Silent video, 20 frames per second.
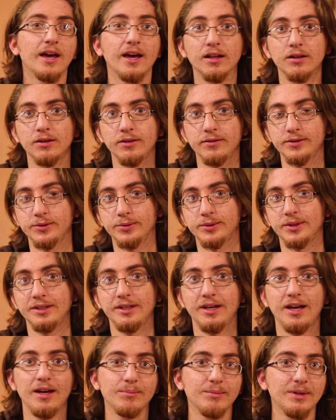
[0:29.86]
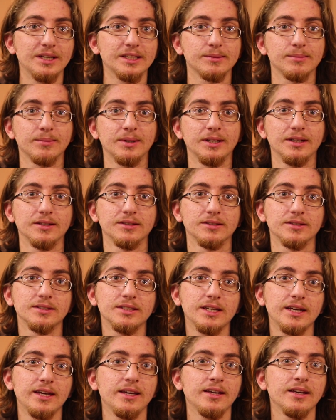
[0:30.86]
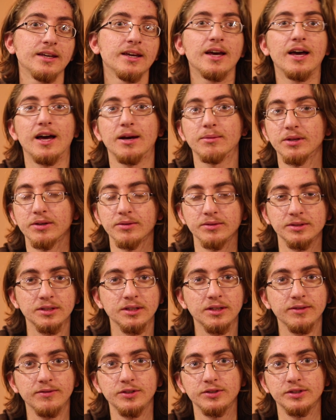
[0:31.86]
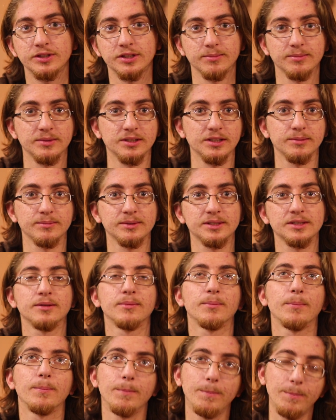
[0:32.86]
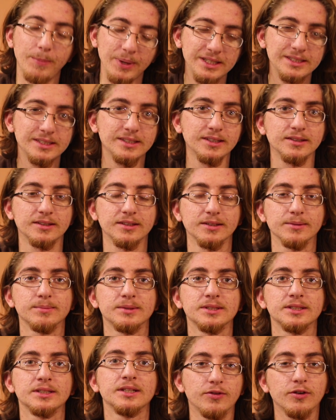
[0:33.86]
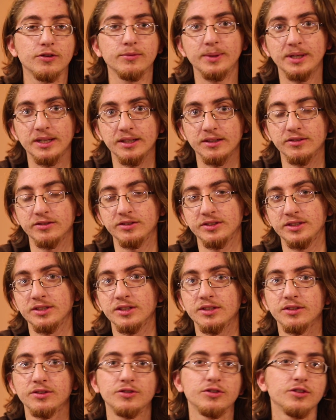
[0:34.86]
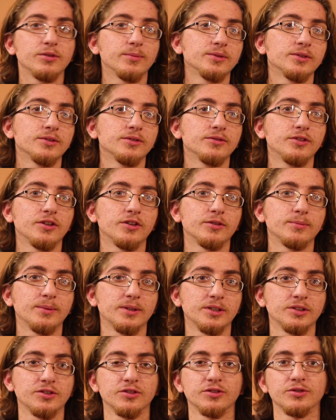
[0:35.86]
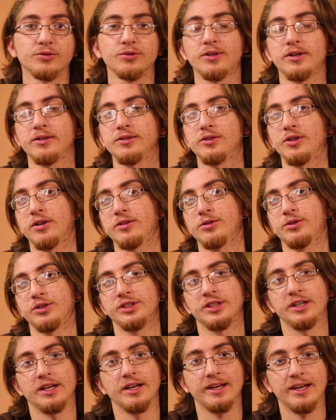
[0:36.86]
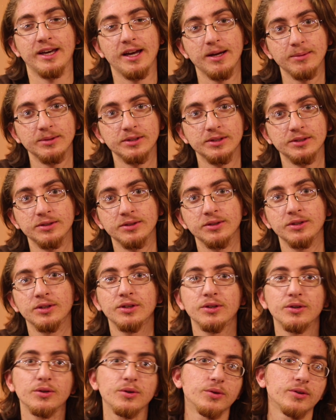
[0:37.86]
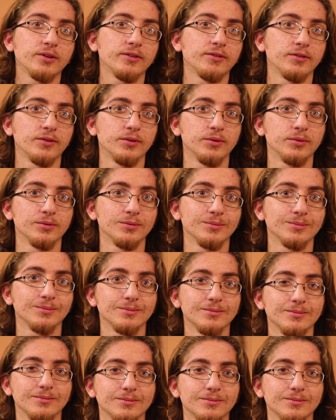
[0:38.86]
Hello everyone, I'm Bassman, and today I'm going to give you some tips, basic tips for beginners to improve your pictures whether you are using a camera or a phone.